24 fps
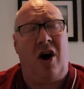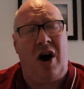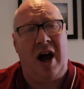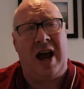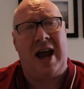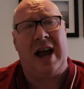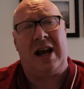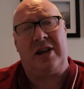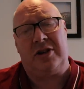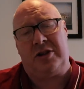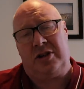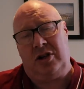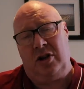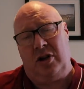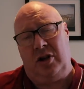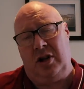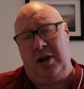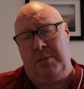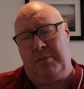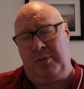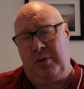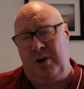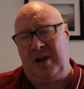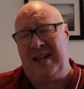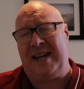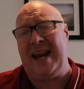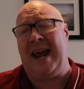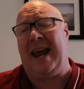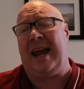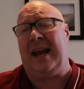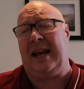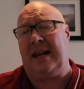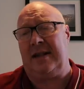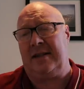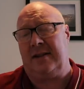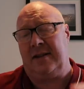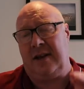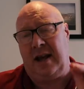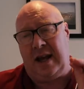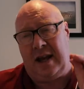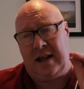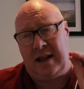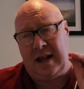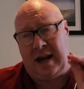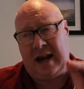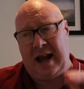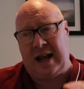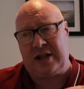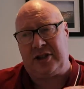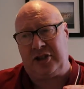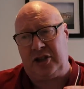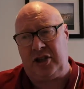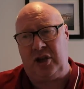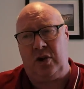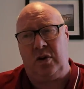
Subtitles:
I absolutely predict that in the last